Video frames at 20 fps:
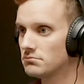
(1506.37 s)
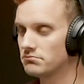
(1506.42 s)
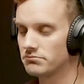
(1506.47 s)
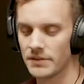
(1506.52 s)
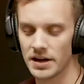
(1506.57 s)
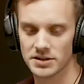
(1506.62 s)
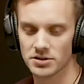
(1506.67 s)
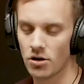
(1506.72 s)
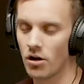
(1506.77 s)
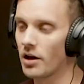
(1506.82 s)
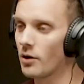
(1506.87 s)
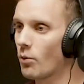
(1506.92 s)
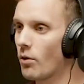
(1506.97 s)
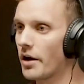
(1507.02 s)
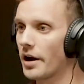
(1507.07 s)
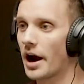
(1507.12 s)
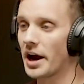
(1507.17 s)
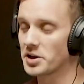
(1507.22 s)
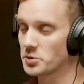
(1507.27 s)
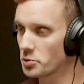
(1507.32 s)
That's all I
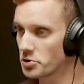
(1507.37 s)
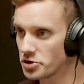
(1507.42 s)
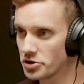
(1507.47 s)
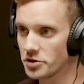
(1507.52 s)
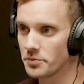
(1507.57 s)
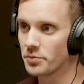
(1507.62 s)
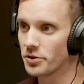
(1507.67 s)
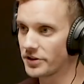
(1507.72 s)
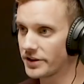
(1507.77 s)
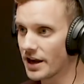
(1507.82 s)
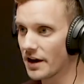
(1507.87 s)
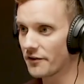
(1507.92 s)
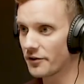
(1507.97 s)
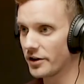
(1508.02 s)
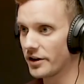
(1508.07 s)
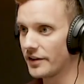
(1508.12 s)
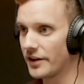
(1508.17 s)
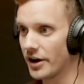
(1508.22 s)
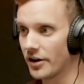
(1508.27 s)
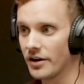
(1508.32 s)
want. I just want you to put the effort
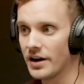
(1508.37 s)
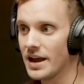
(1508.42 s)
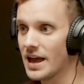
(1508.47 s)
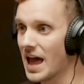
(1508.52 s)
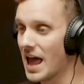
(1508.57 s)
in there.